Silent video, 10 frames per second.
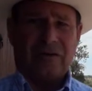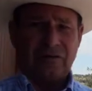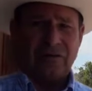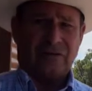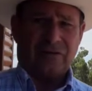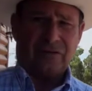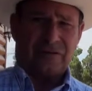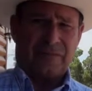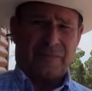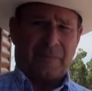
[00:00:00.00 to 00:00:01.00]

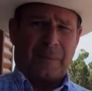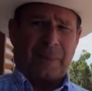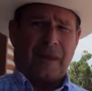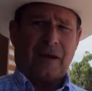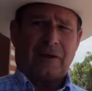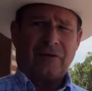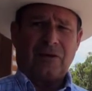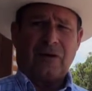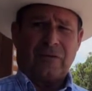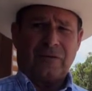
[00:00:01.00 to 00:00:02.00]
distances and
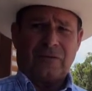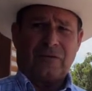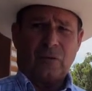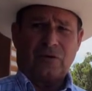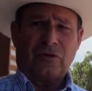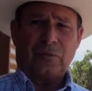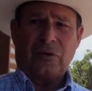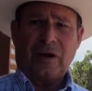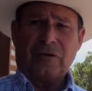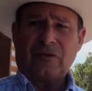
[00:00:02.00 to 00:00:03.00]
still have enough force to
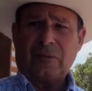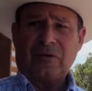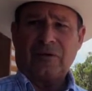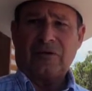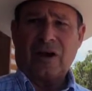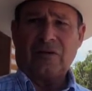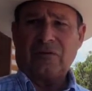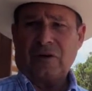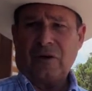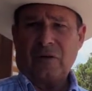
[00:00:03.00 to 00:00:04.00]
put down something the size of
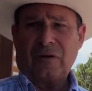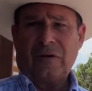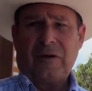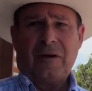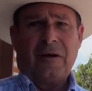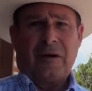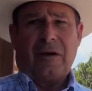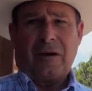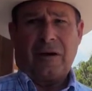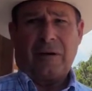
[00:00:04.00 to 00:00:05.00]
an elk
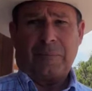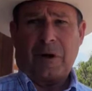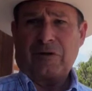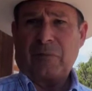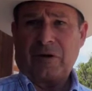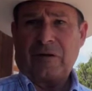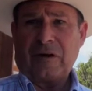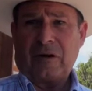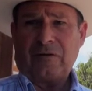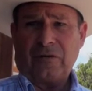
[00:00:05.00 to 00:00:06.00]
at possibly
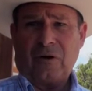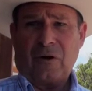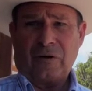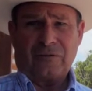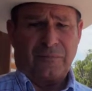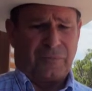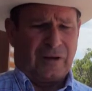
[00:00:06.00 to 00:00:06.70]
1,000 yards.